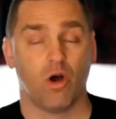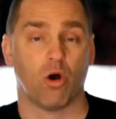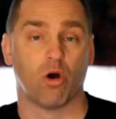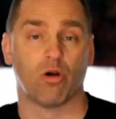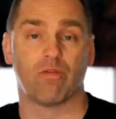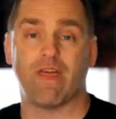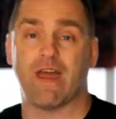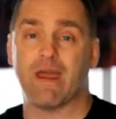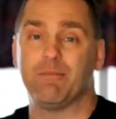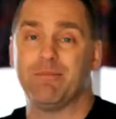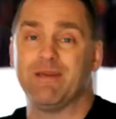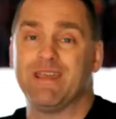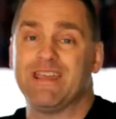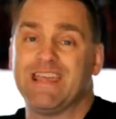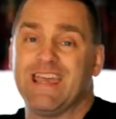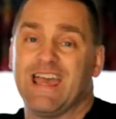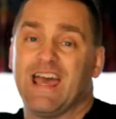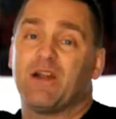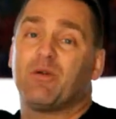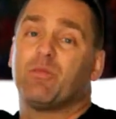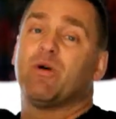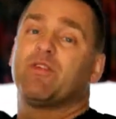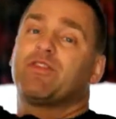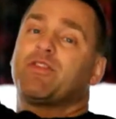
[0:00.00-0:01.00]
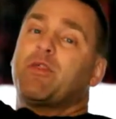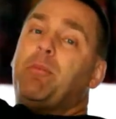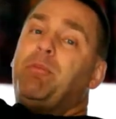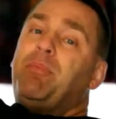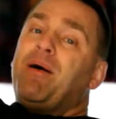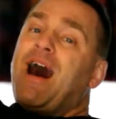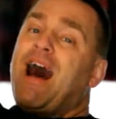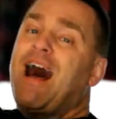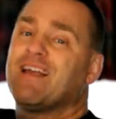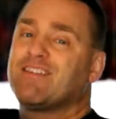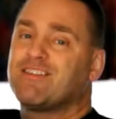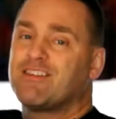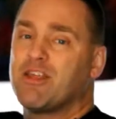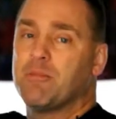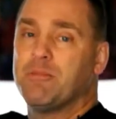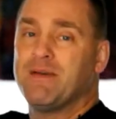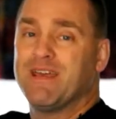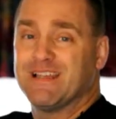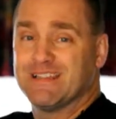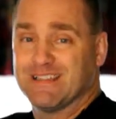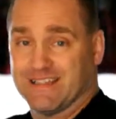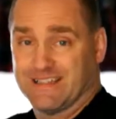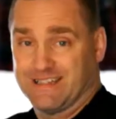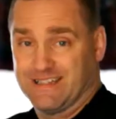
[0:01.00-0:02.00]
Or they begin with the
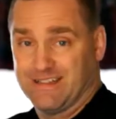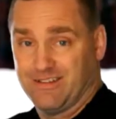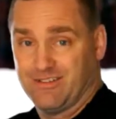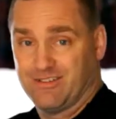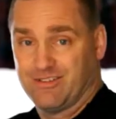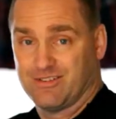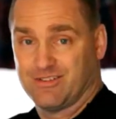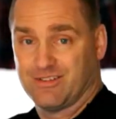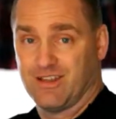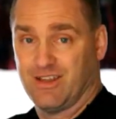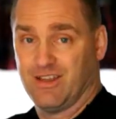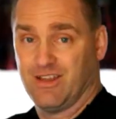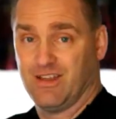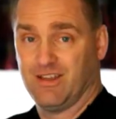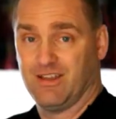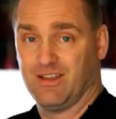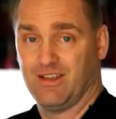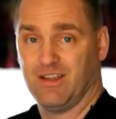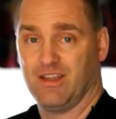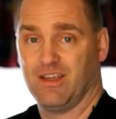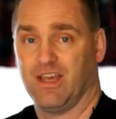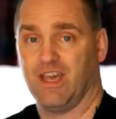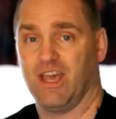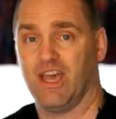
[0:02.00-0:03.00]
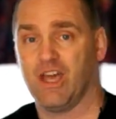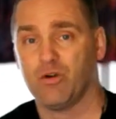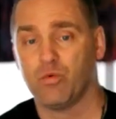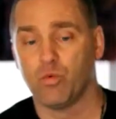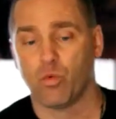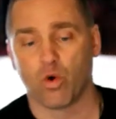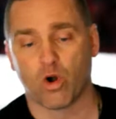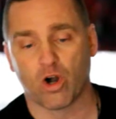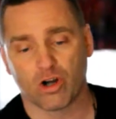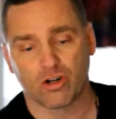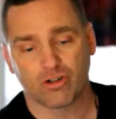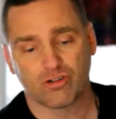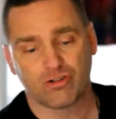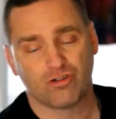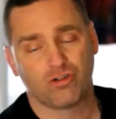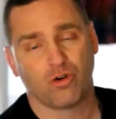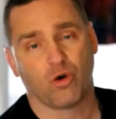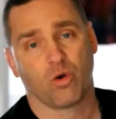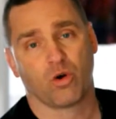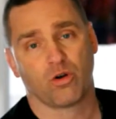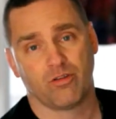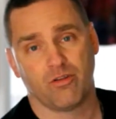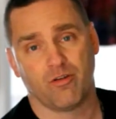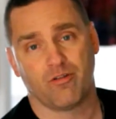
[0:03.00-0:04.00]
possibilities and work
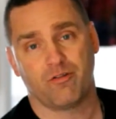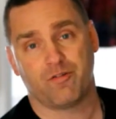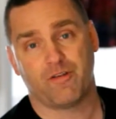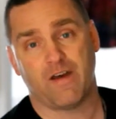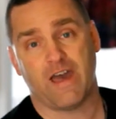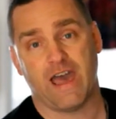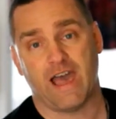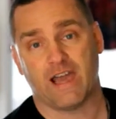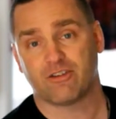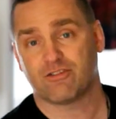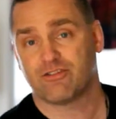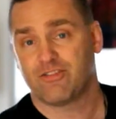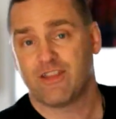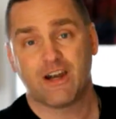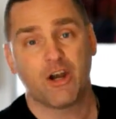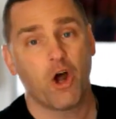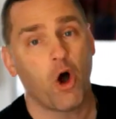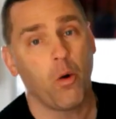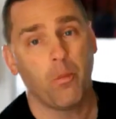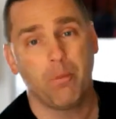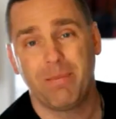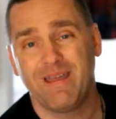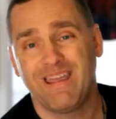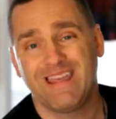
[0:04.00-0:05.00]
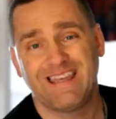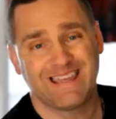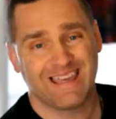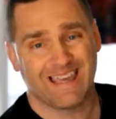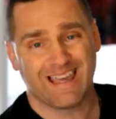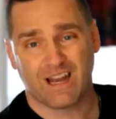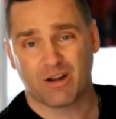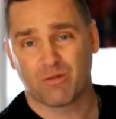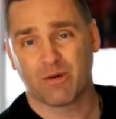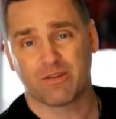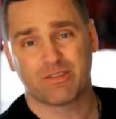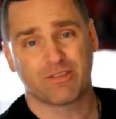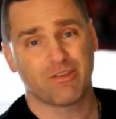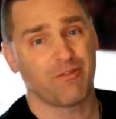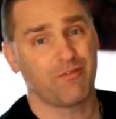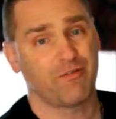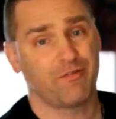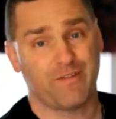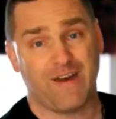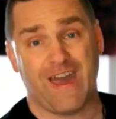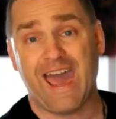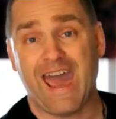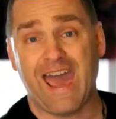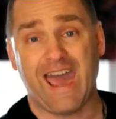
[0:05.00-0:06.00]
toward the facts. They don't begin with the
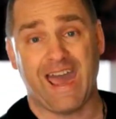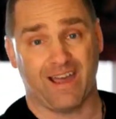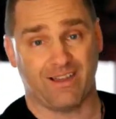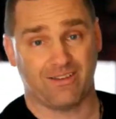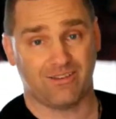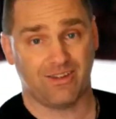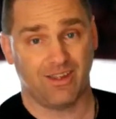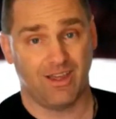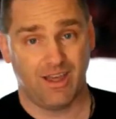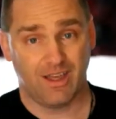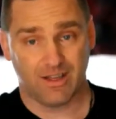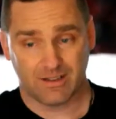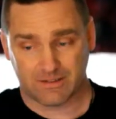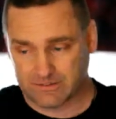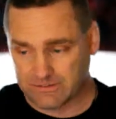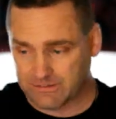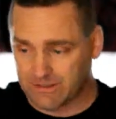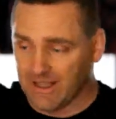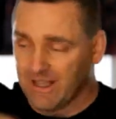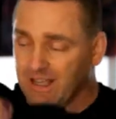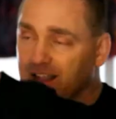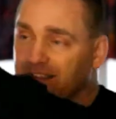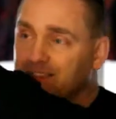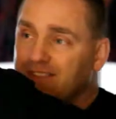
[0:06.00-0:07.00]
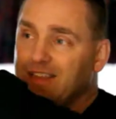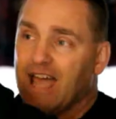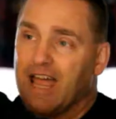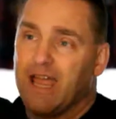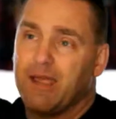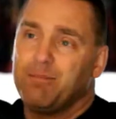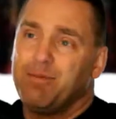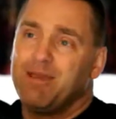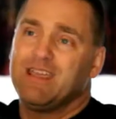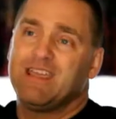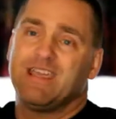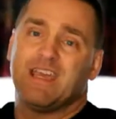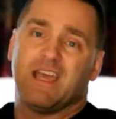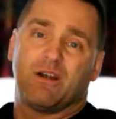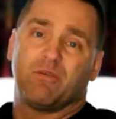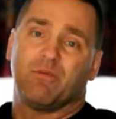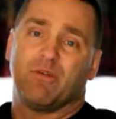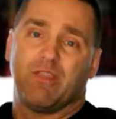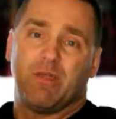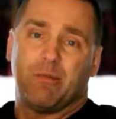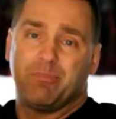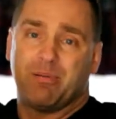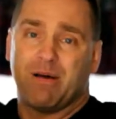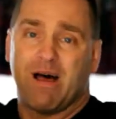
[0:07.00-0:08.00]
facts. They begin
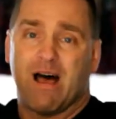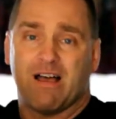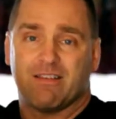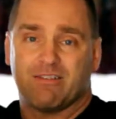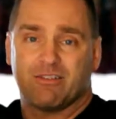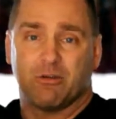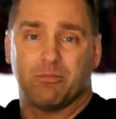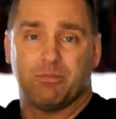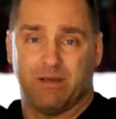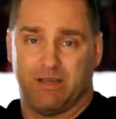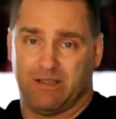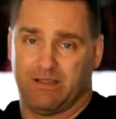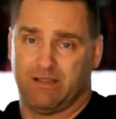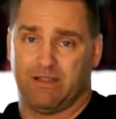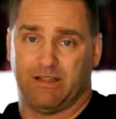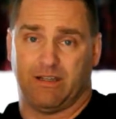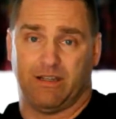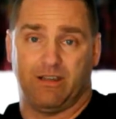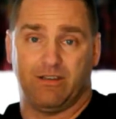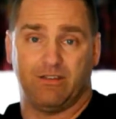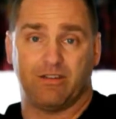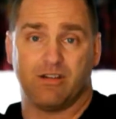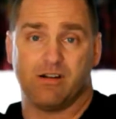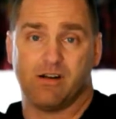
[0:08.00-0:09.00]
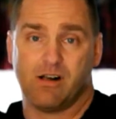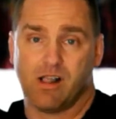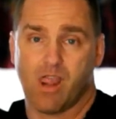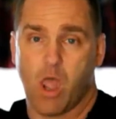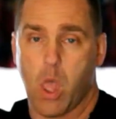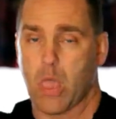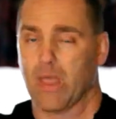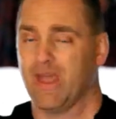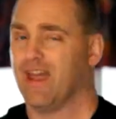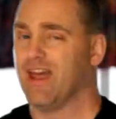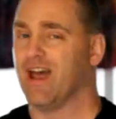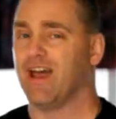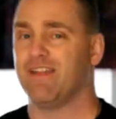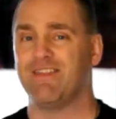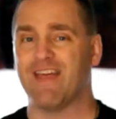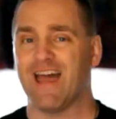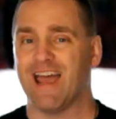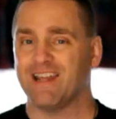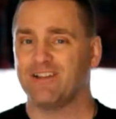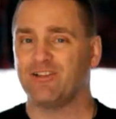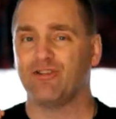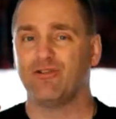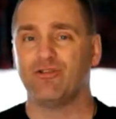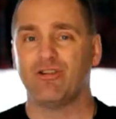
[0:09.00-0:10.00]
with the possibilities. And
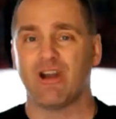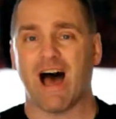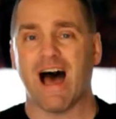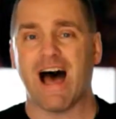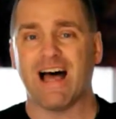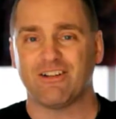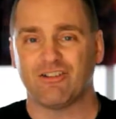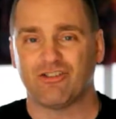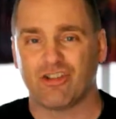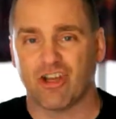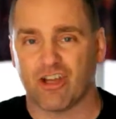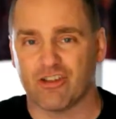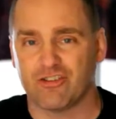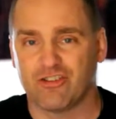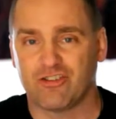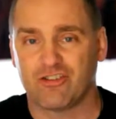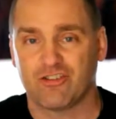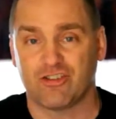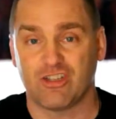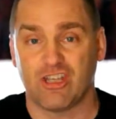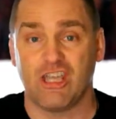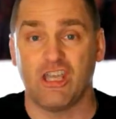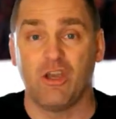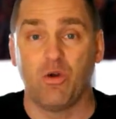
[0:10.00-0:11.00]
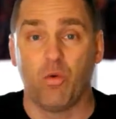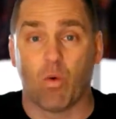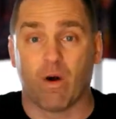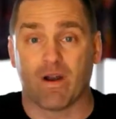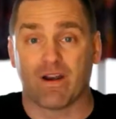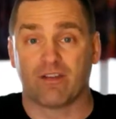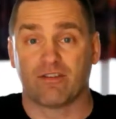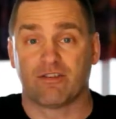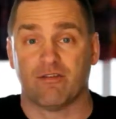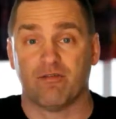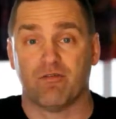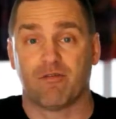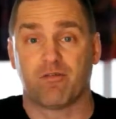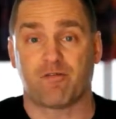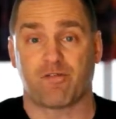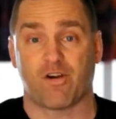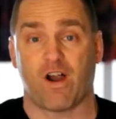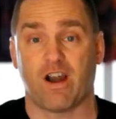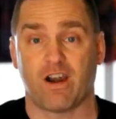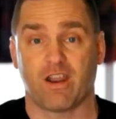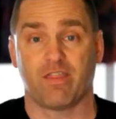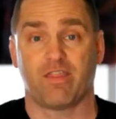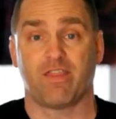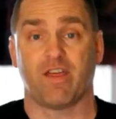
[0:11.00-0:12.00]
they do not just see what is in
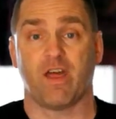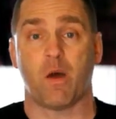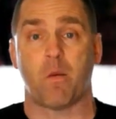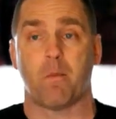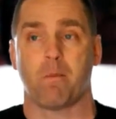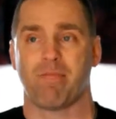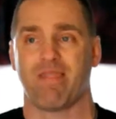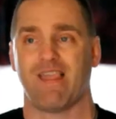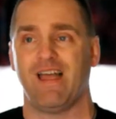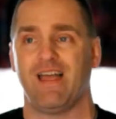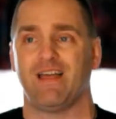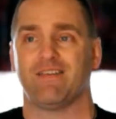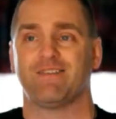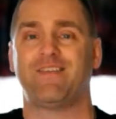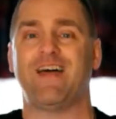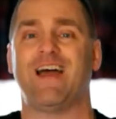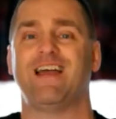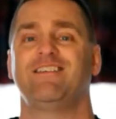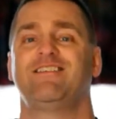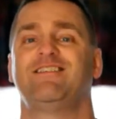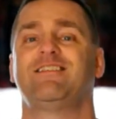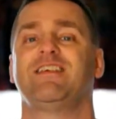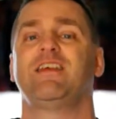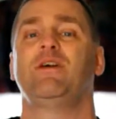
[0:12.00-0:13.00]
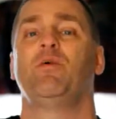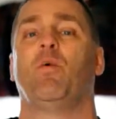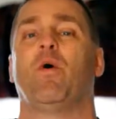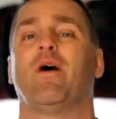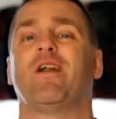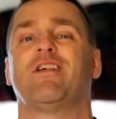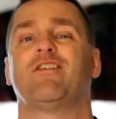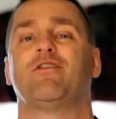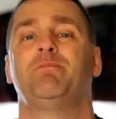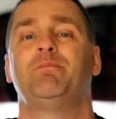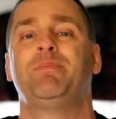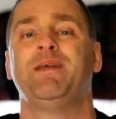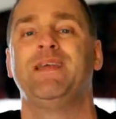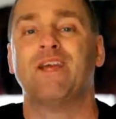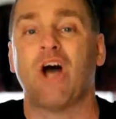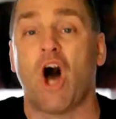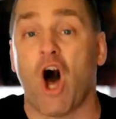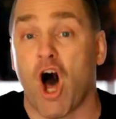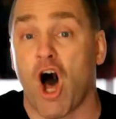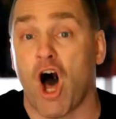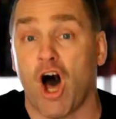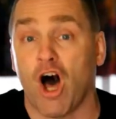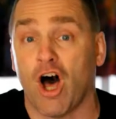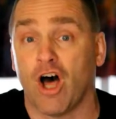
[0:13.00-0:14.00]
front of them, they see what is
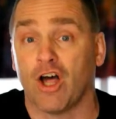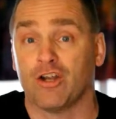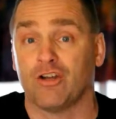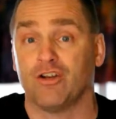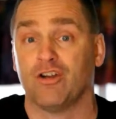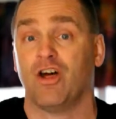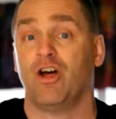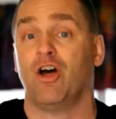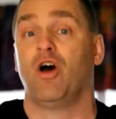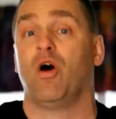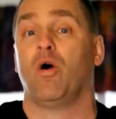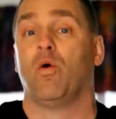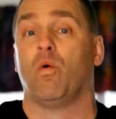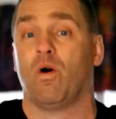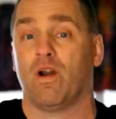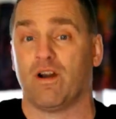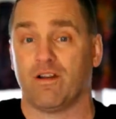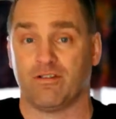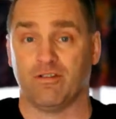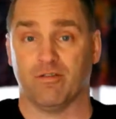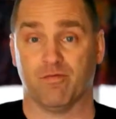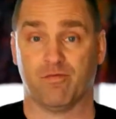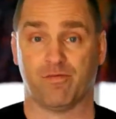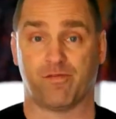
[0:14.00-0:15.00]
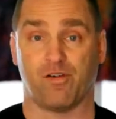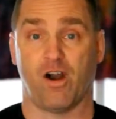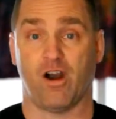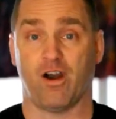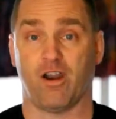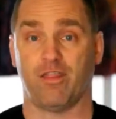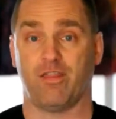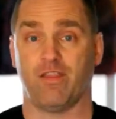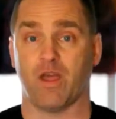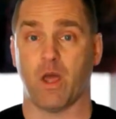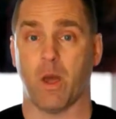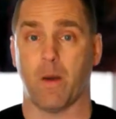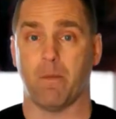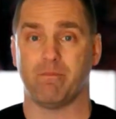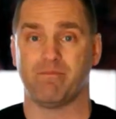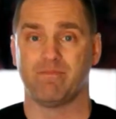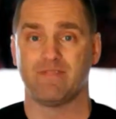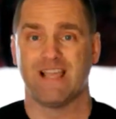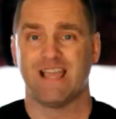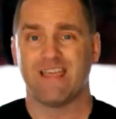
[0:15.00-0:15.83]
beyond what is in front of them.